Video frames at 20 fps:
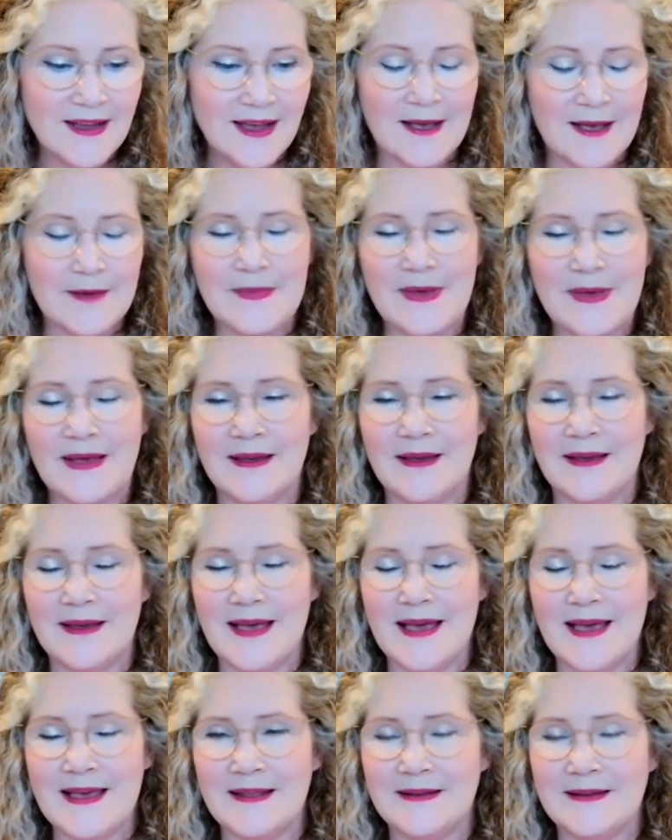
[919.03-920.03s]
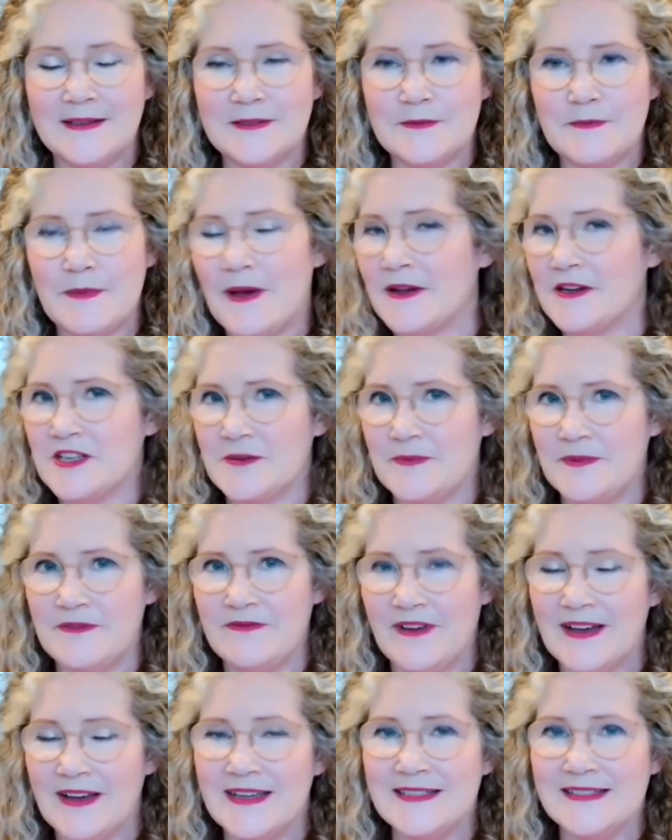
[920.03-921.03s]
and partnership
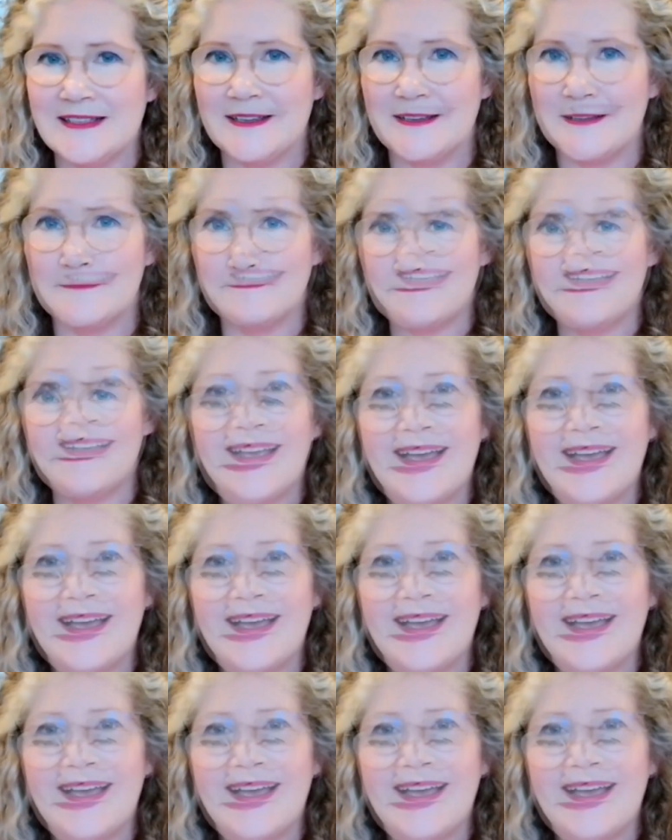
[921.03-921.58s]
advisor,